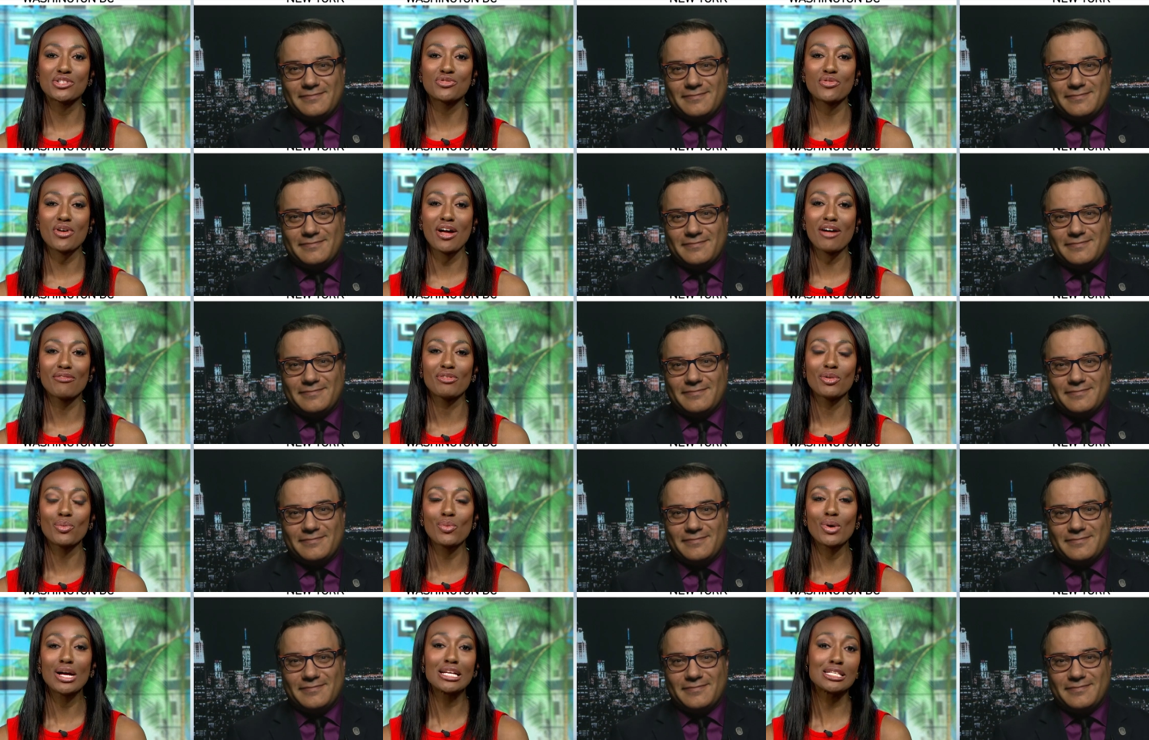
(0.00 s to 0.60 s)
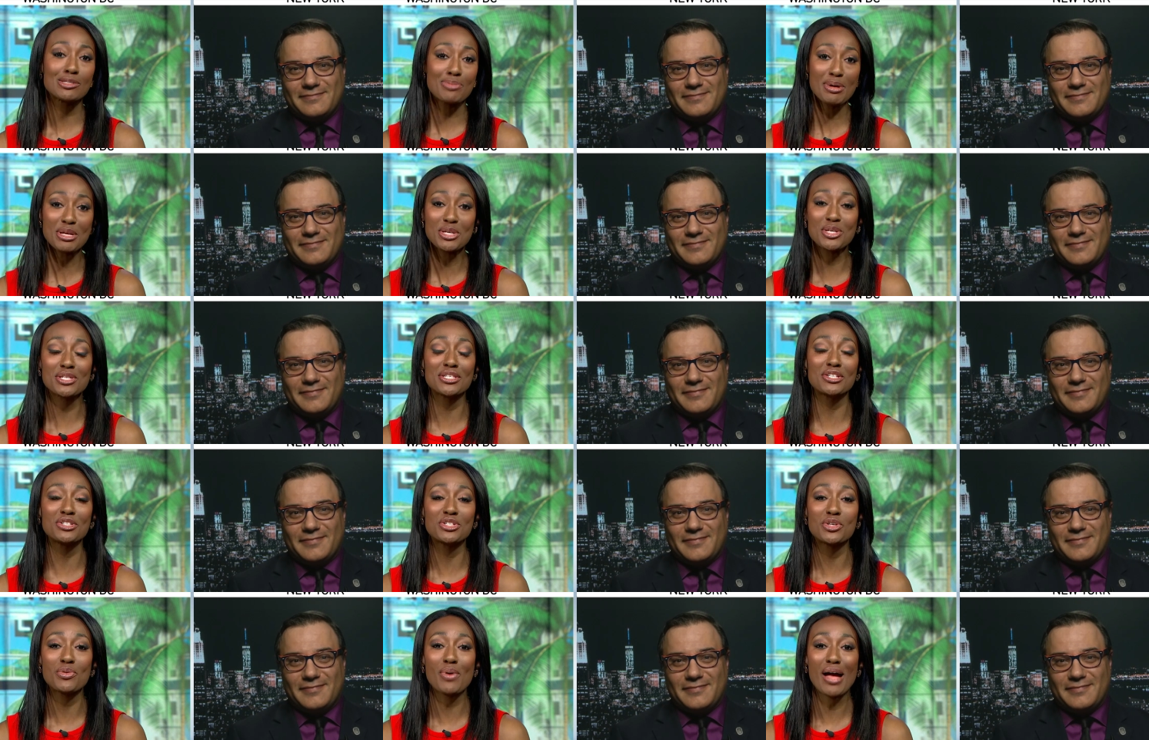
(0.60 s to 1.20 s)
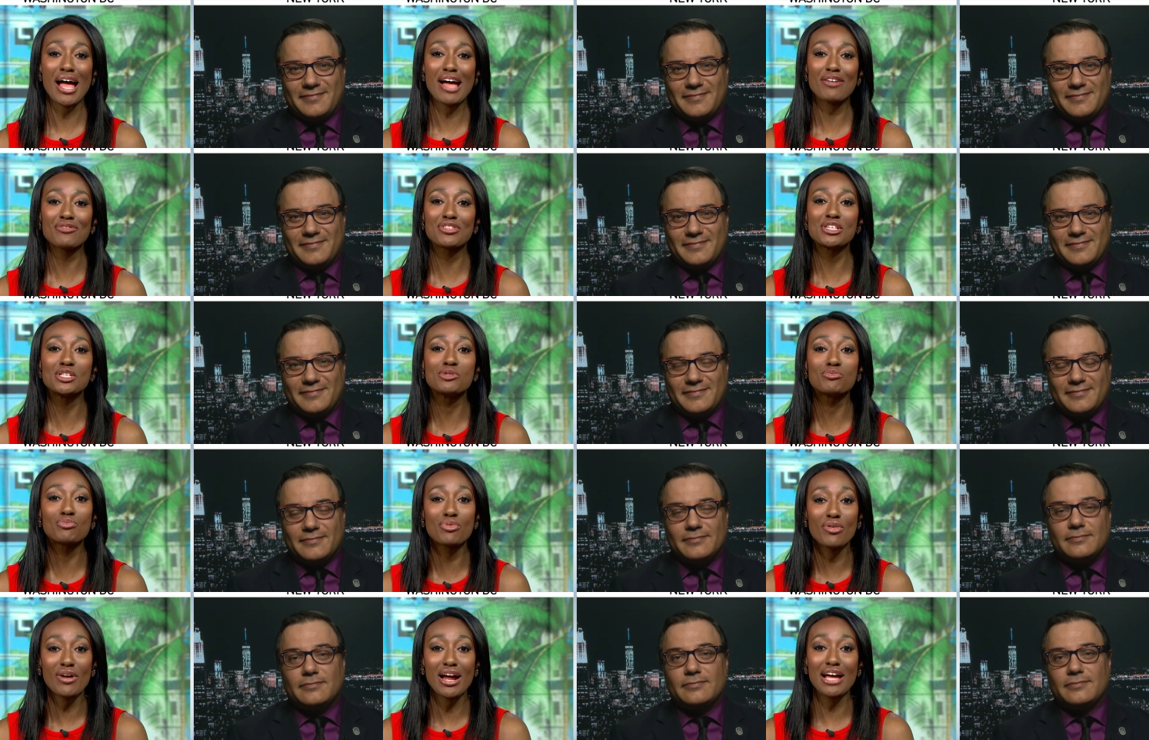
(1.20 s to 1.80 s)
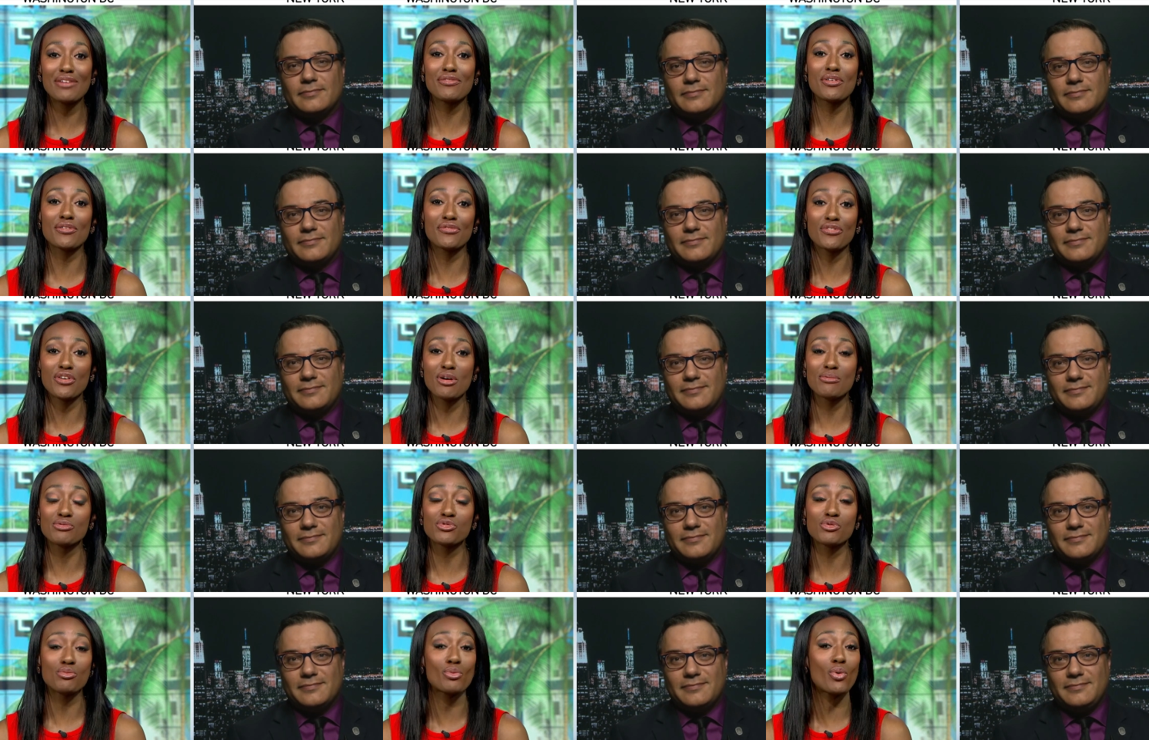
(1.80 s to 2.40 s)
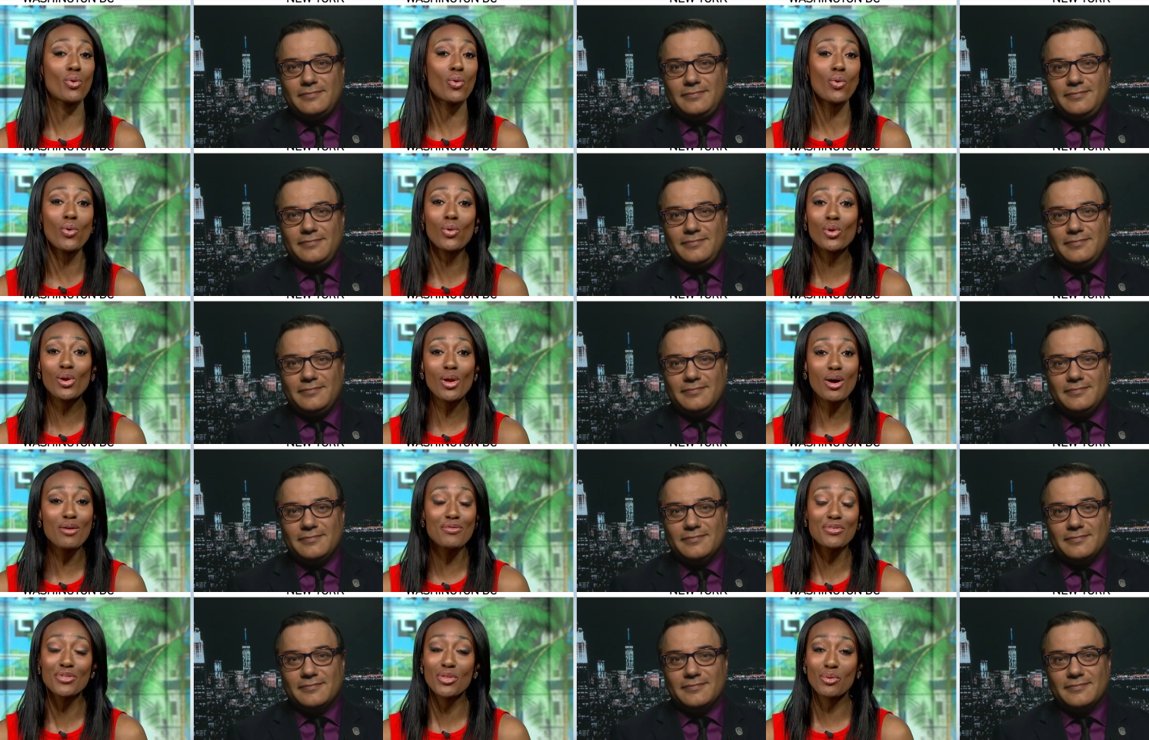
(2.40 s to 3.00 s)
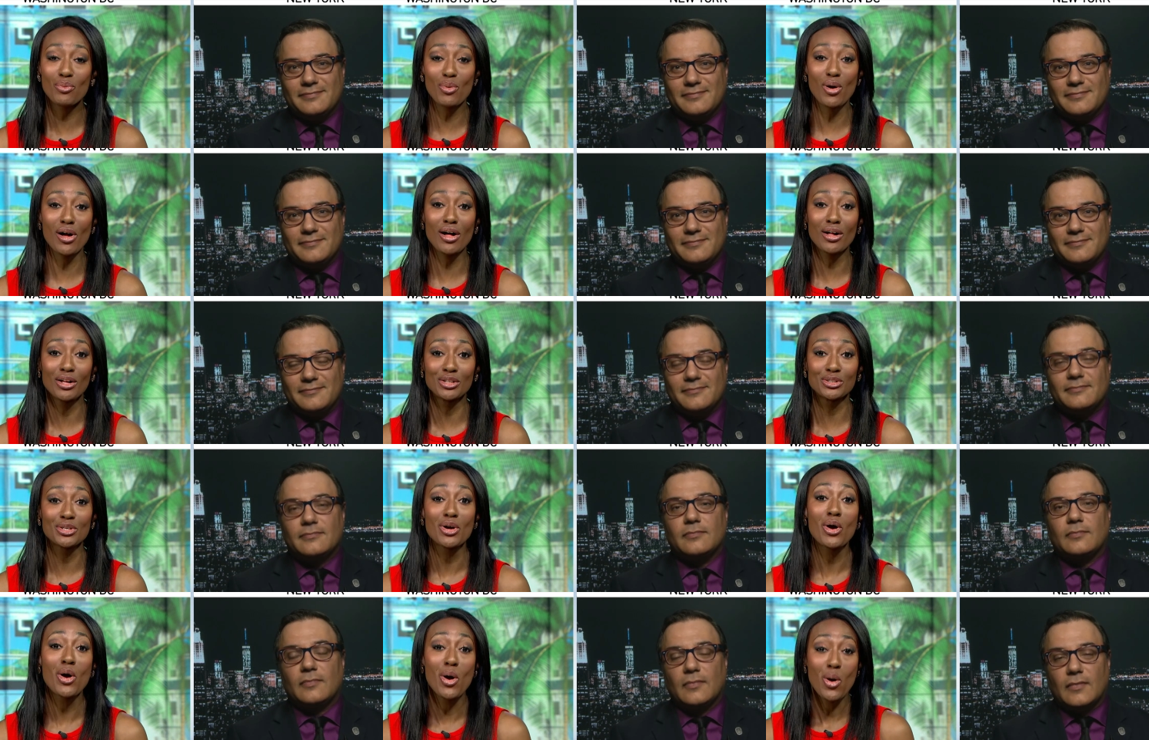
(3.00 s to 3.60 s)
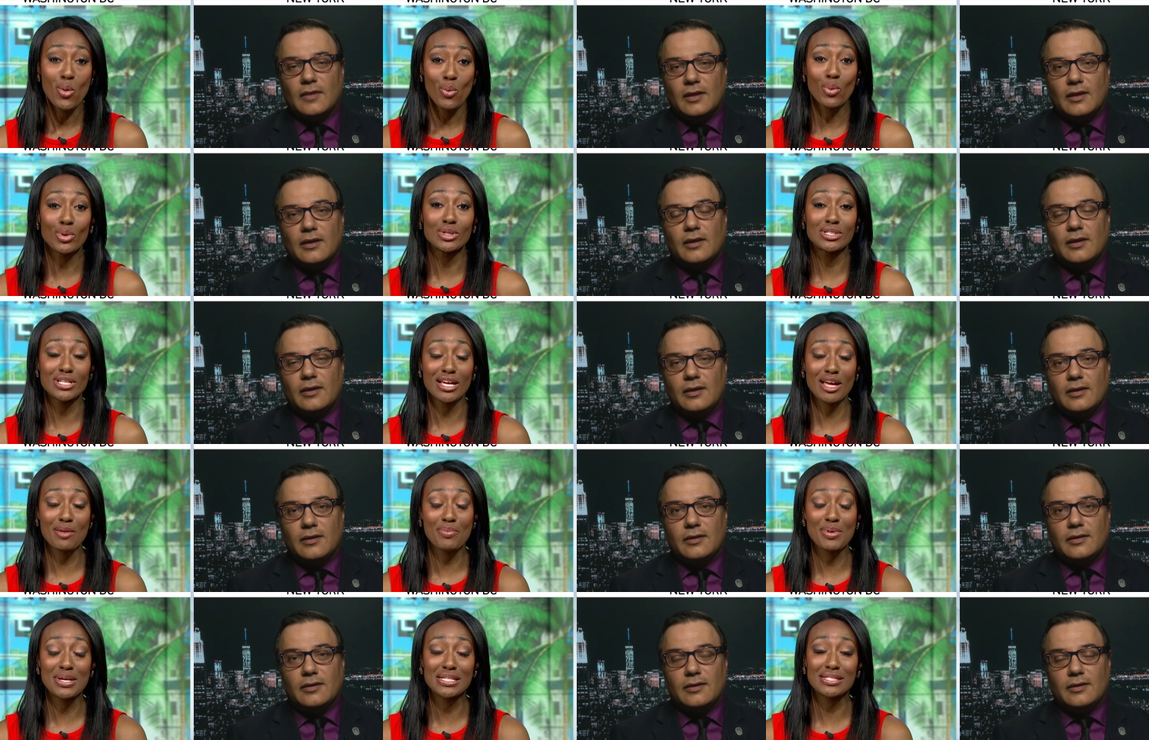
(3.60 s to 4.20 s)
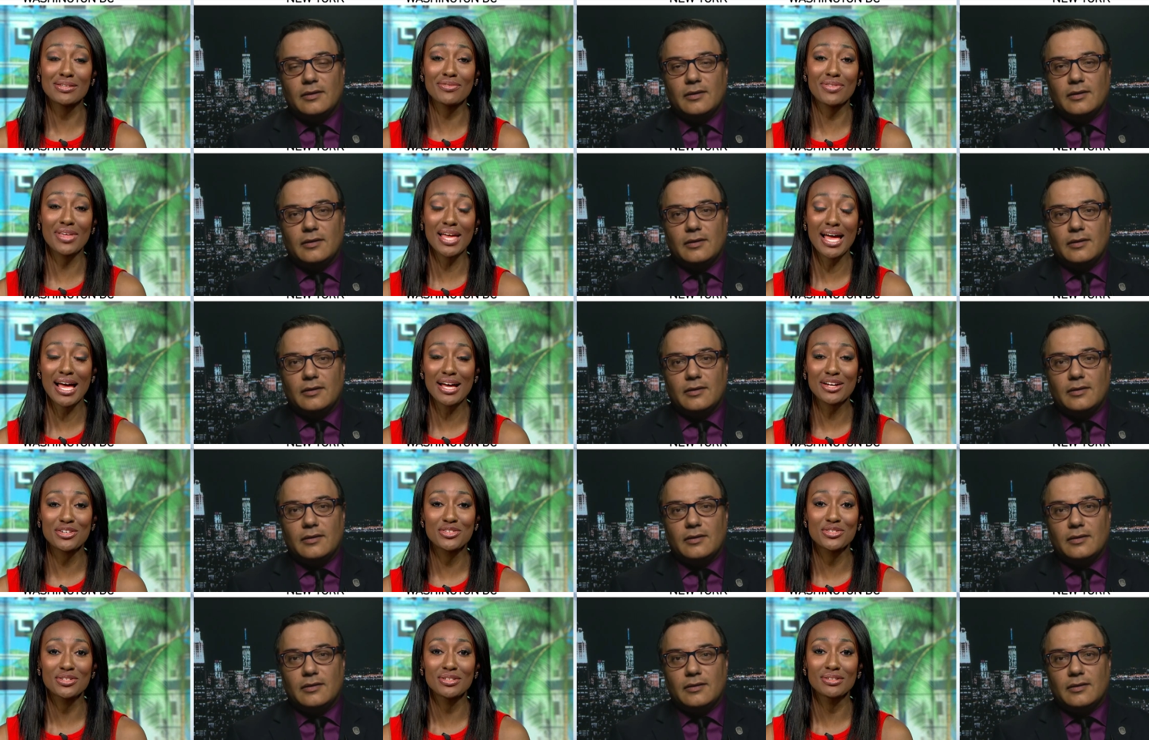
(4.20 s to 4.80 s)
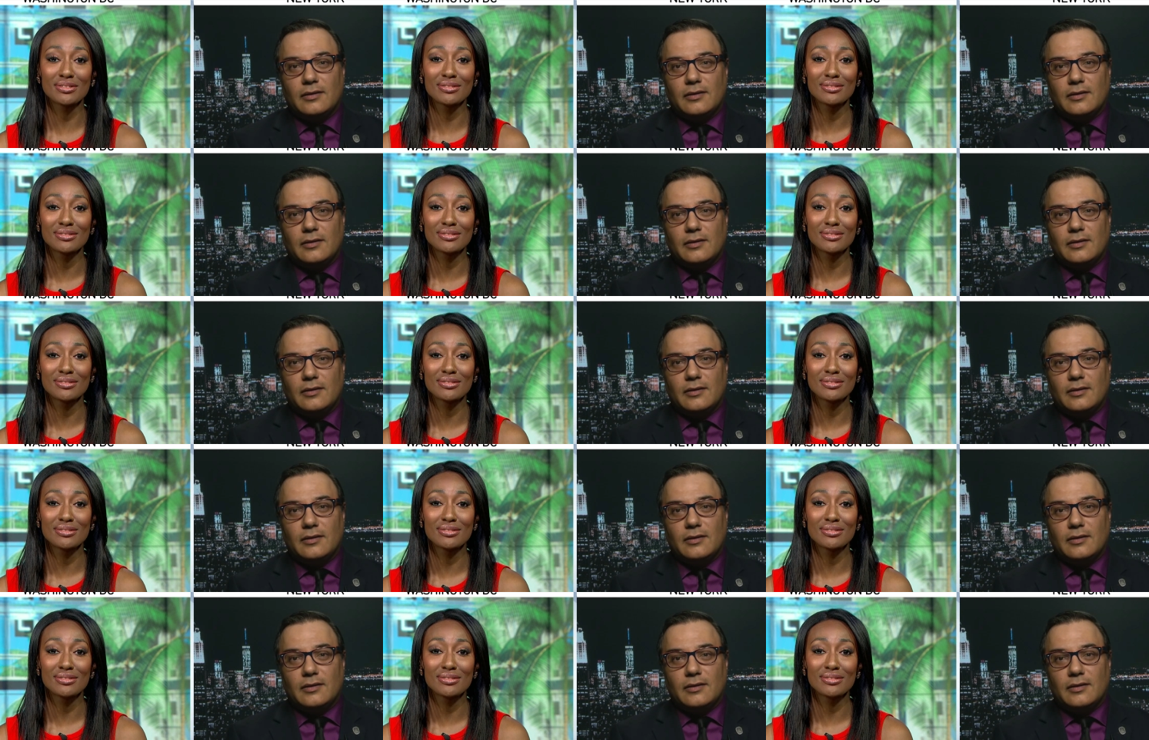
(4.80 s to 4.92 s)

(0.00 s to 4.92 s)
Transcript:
Speaker 1: travel, especially since you have these private firms from all over the world wanting a piece of the action?